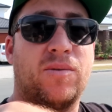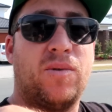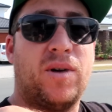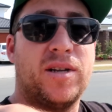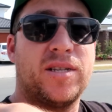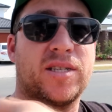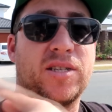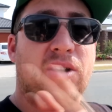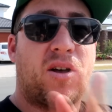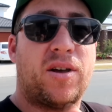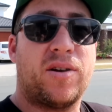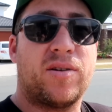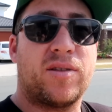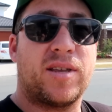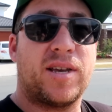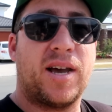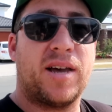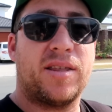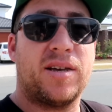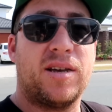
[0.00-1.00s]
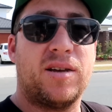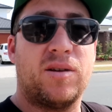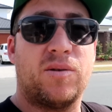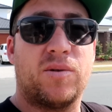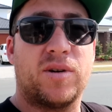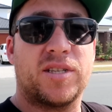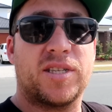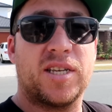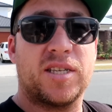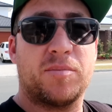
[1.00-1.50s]
One side or the other,
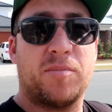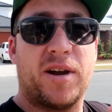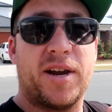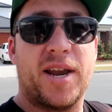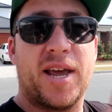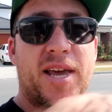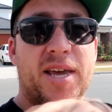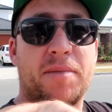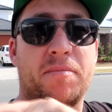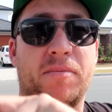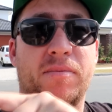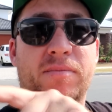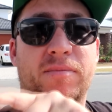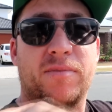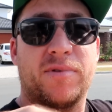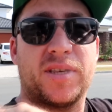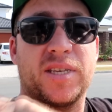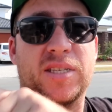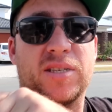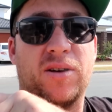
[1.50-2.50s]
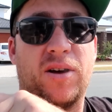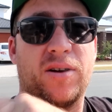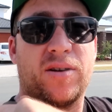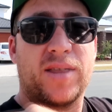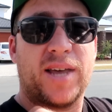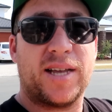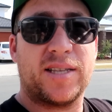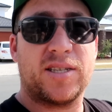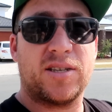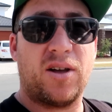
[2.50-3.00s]
where it says my name, this side or
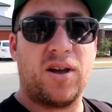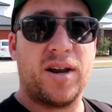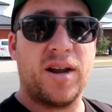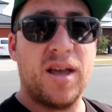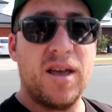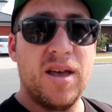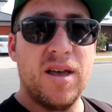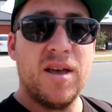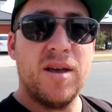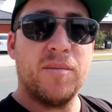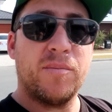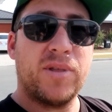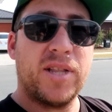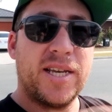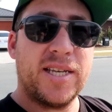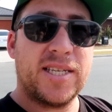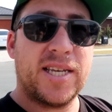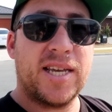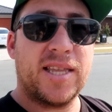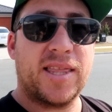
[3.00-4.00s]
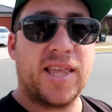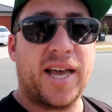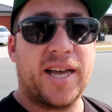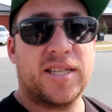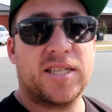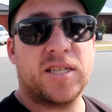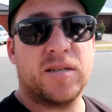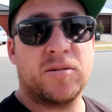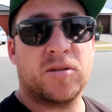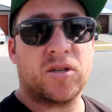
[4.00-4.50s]
that side. Please hit
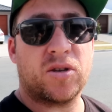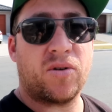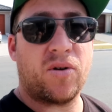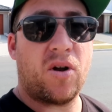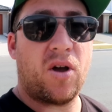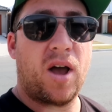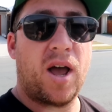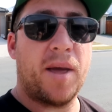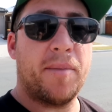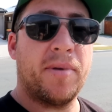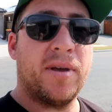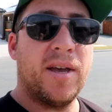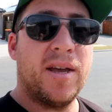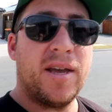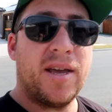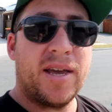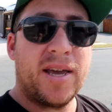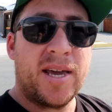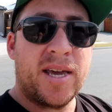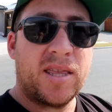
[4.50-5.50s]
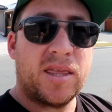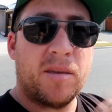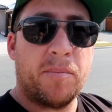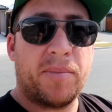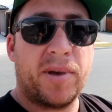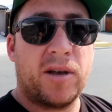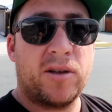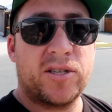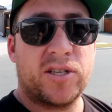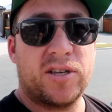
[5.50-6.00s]
that, subscribe, hit the
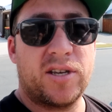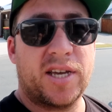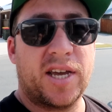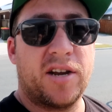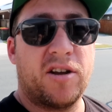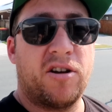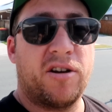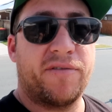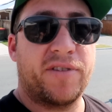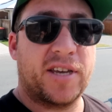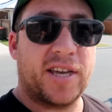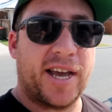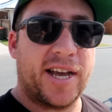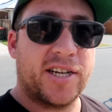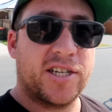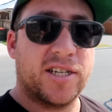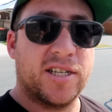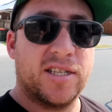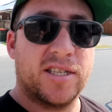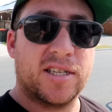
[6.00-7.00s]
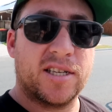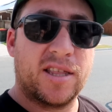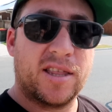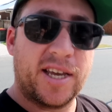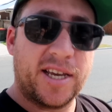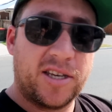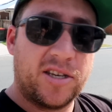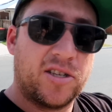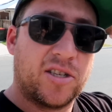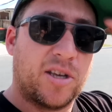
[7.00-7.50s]
bell so you get notifications.
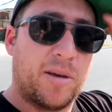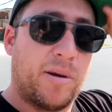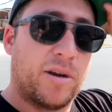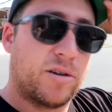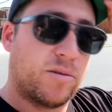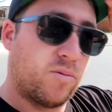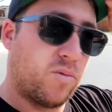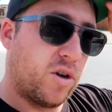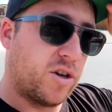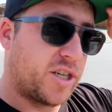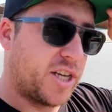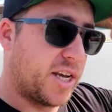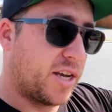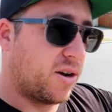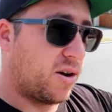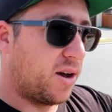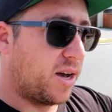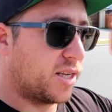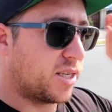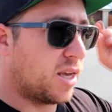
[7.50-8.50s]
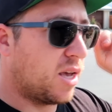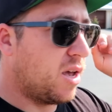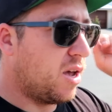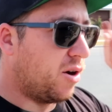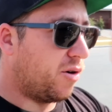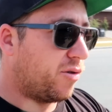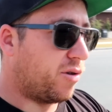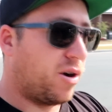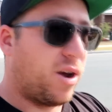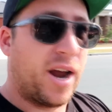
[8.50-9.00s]
Thank you so much for watching, guys.
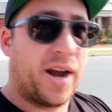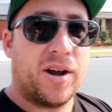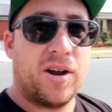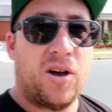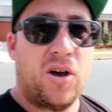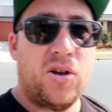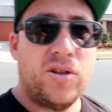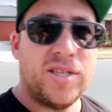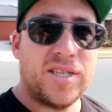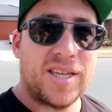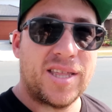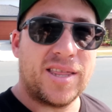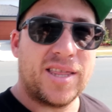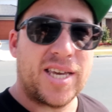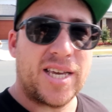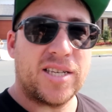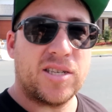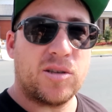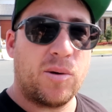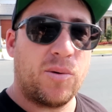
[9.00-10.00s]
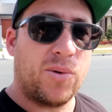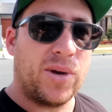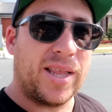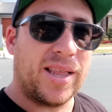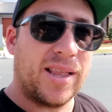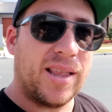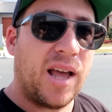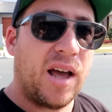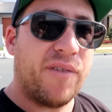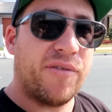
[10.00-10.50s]
Right, on to things we
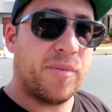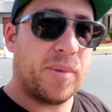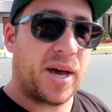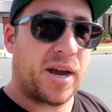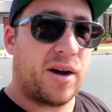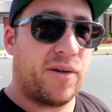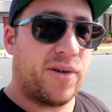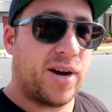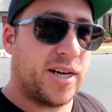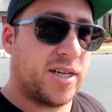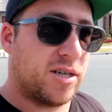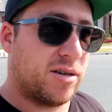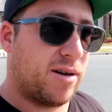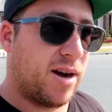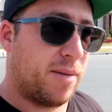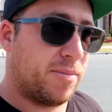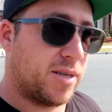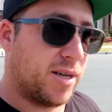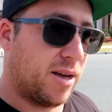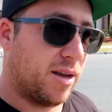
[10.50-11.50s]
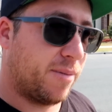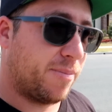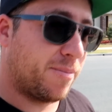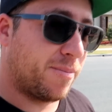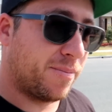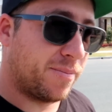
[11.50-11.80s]
love about our Ranger Raptor.